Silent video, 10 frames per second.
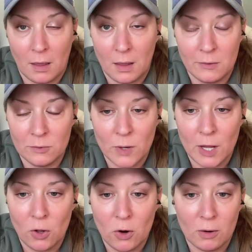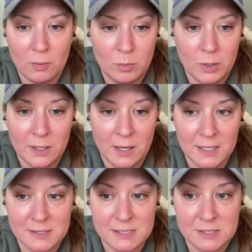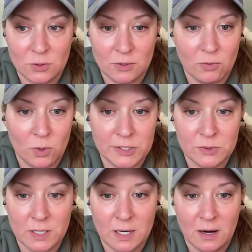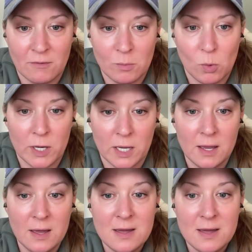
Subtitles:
I don't know how long, but I still look forward to it every morning.